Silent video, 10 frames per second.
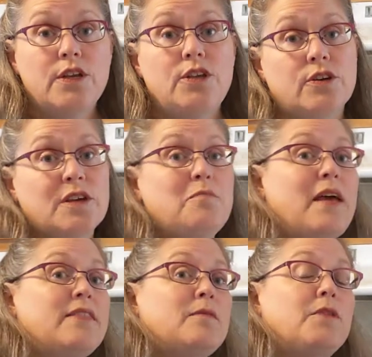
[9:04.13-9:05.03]
you can
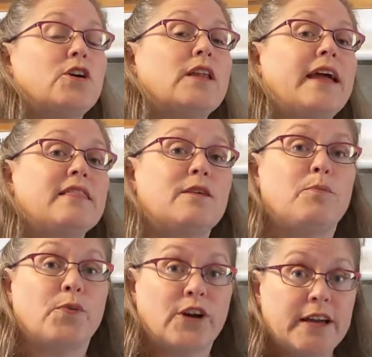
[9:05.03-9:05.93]
make them look like the
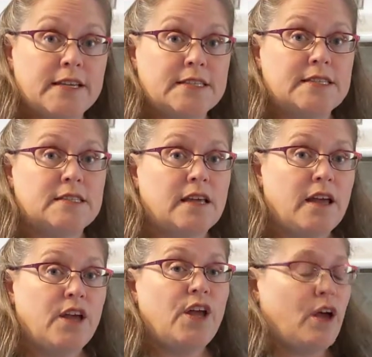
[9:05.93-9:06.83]
bricks,
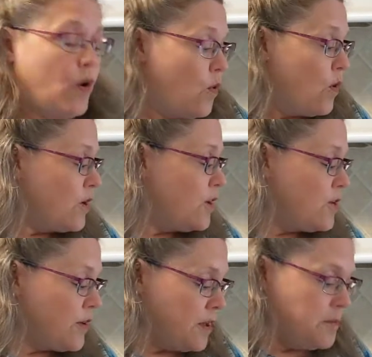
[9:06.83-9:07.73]
or
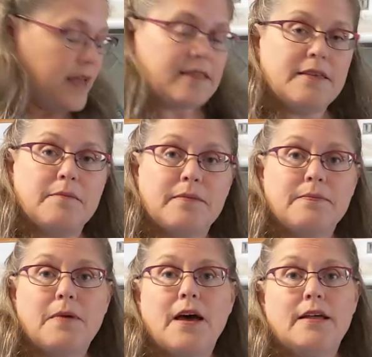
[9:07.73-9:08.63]
you can make
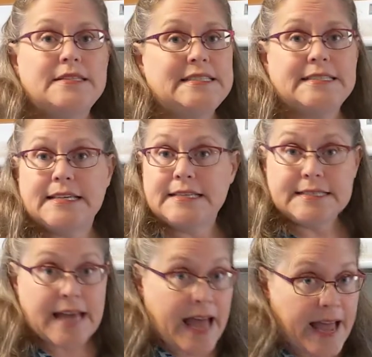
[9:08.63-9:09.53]
them
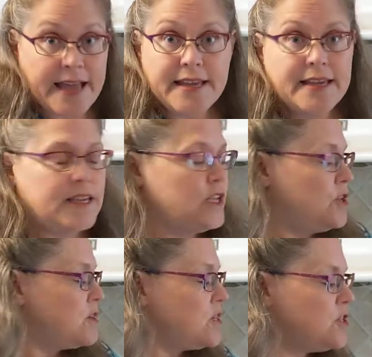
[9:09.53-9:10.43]
zigzag.
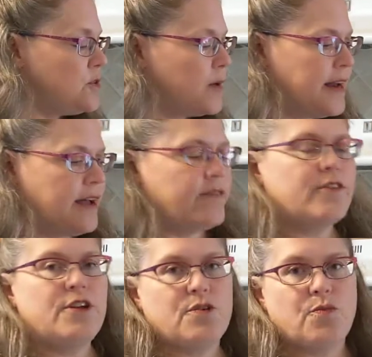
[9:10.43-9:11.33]
You could do
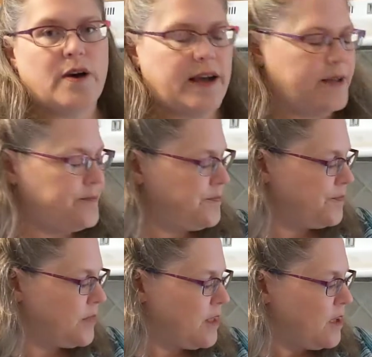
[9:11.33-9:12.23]
whatever you want.
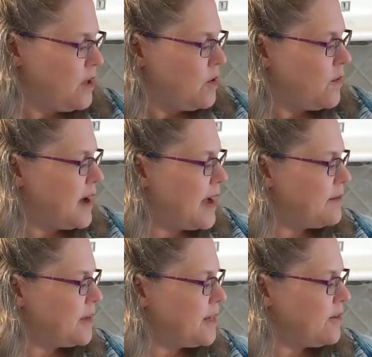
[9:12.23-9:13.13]
Well,
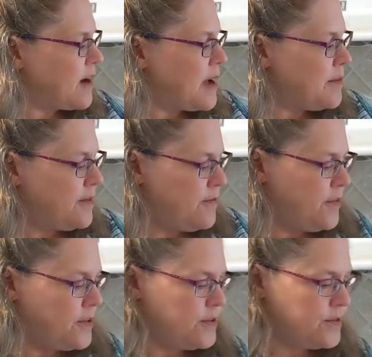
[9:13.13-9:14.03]
I'm going to grab a
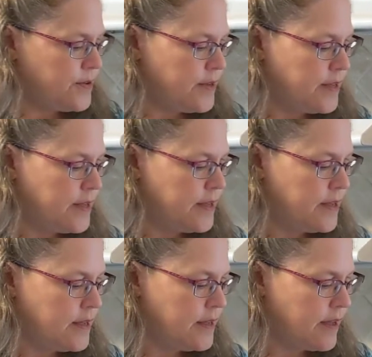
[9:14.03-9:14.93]
few
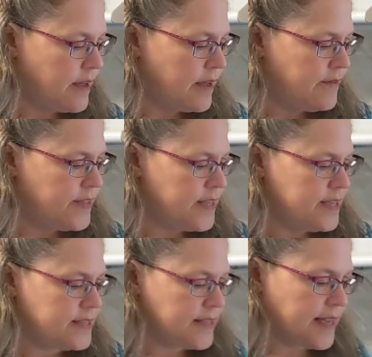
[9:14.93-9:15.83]
of
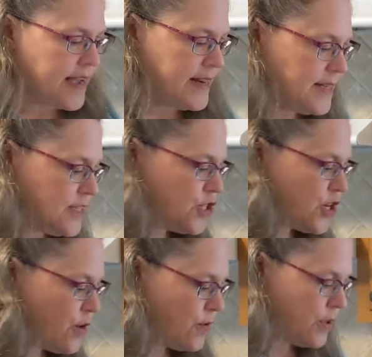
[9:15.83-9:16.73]
these and kind of
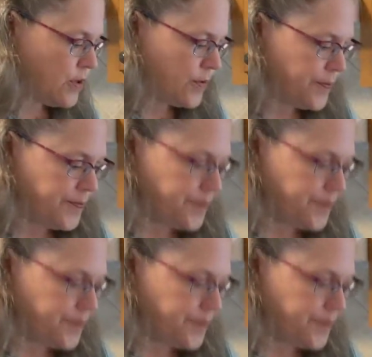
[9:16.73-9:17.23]
show you.